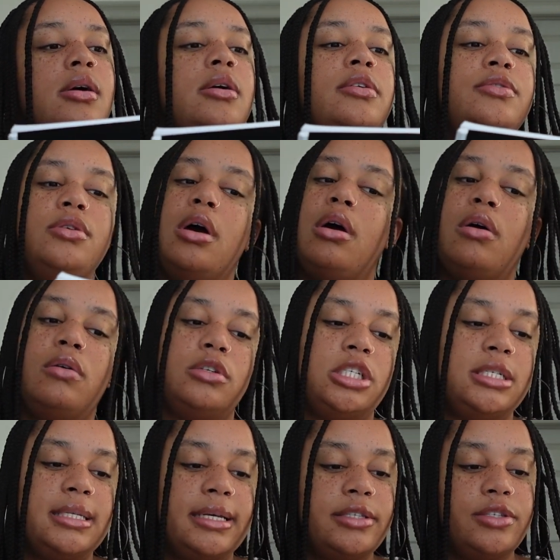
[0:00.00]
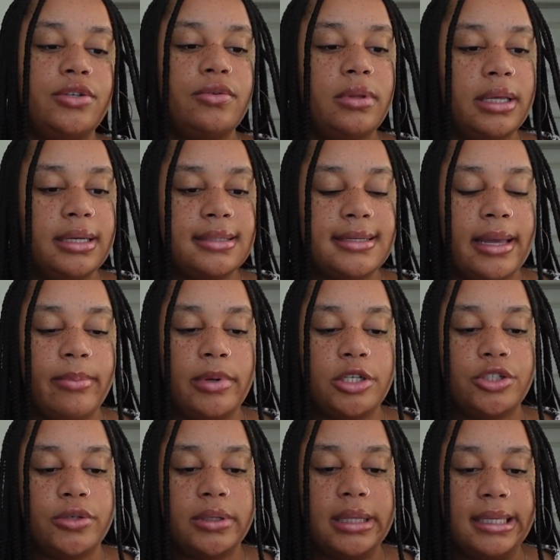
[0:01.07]
So she says 2 things can be
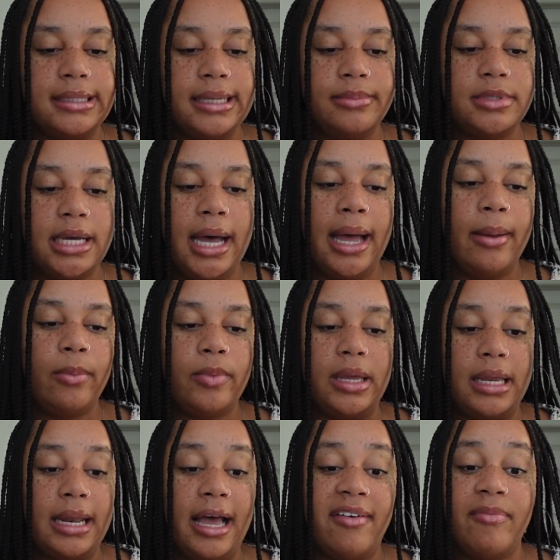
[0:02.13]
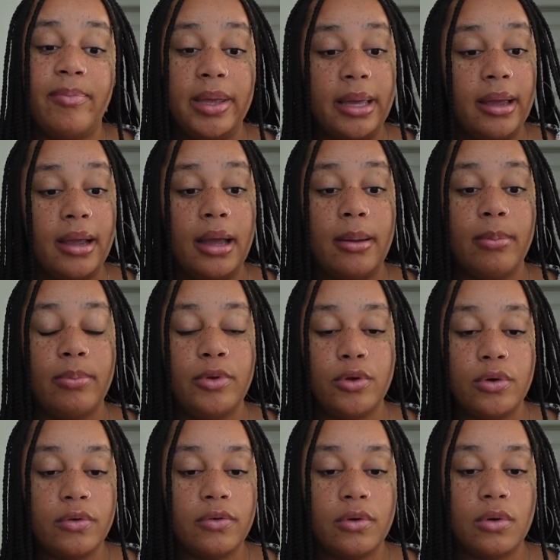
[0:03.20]
true at the same time. We can have big,
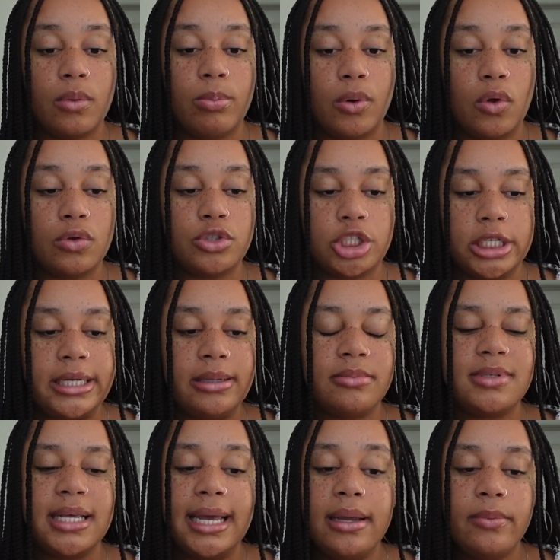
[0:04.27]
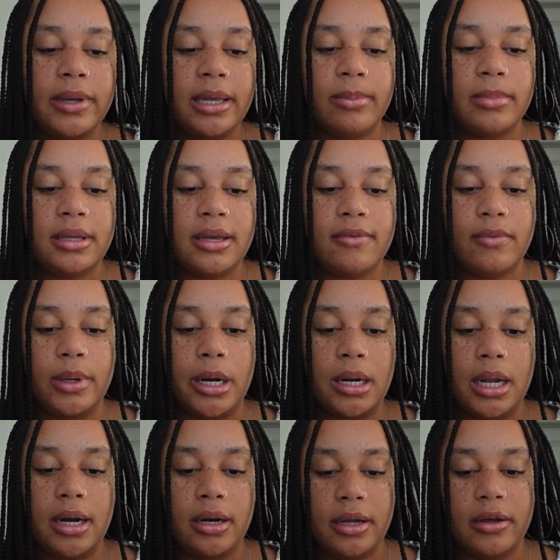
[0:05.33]
beautiful, bold dreams, and we can believe we are
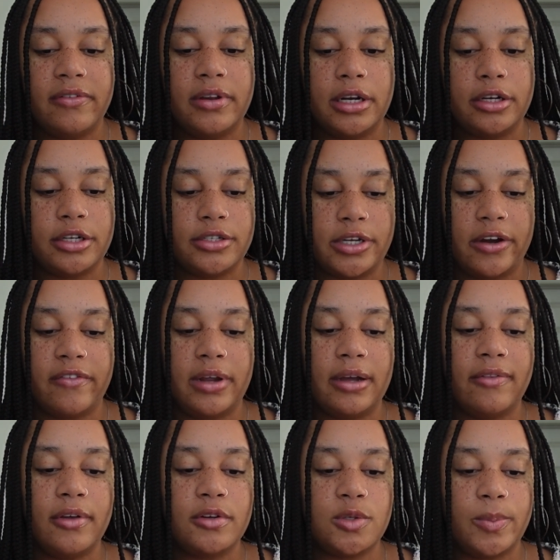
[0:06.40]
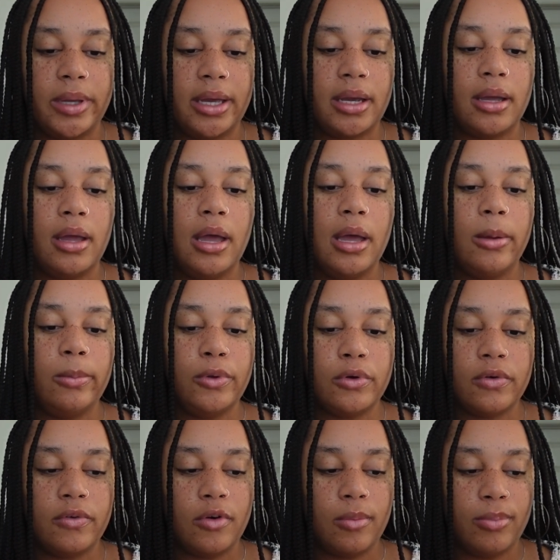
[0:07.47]
not enough and undeserving of those big,
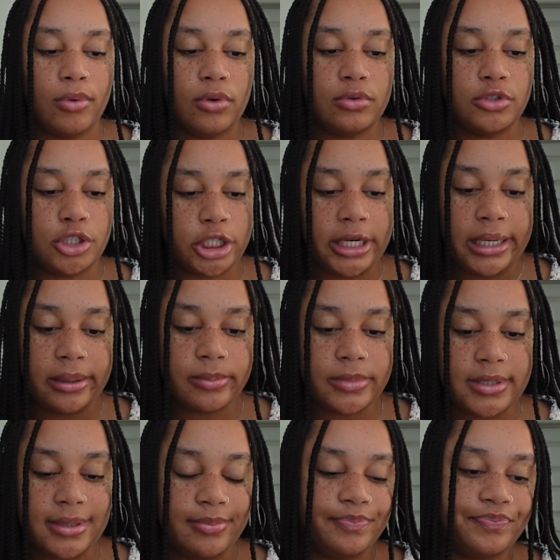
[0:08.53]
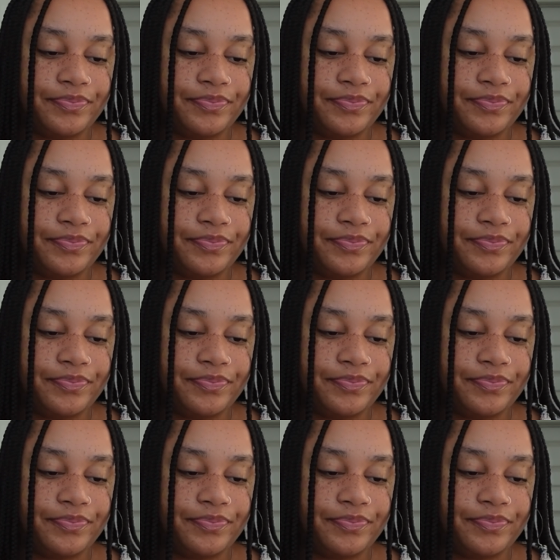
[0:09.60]
beautiful, bold dreams.